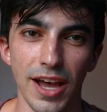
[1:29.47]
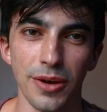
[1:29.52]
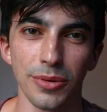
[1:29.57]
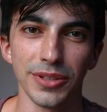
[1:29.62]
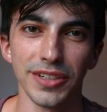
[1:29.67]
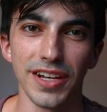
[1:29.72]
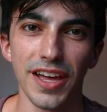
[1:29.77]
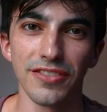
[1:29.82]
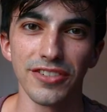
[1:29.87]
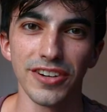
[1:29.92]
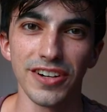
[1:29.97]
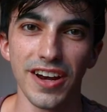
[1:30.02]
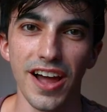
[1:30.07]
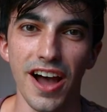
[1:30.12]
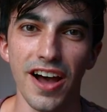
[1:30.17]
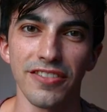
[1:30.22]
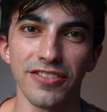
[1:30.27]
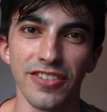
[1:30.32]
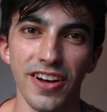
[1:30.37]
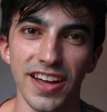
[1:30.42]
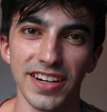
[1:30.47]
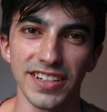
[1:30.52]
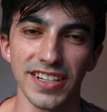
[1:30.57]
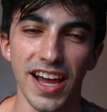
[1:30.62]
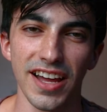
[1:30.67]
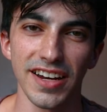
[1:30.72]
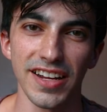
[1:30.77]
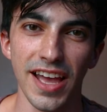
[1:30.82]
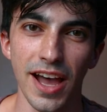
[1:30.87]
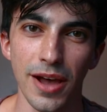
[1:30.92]
will never not find
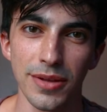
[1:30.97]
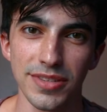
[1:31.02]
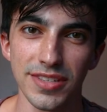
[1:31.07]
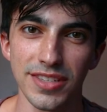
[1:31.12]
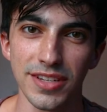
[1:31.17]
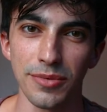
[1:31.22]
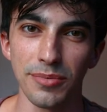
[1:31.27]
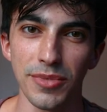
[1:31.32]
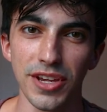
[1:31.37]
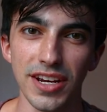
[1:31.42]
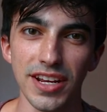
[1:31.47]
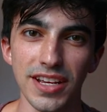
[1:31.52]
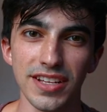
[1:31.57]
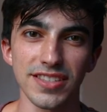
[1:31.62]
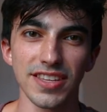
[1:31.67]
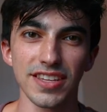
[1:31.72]
tiny houses comedic. It's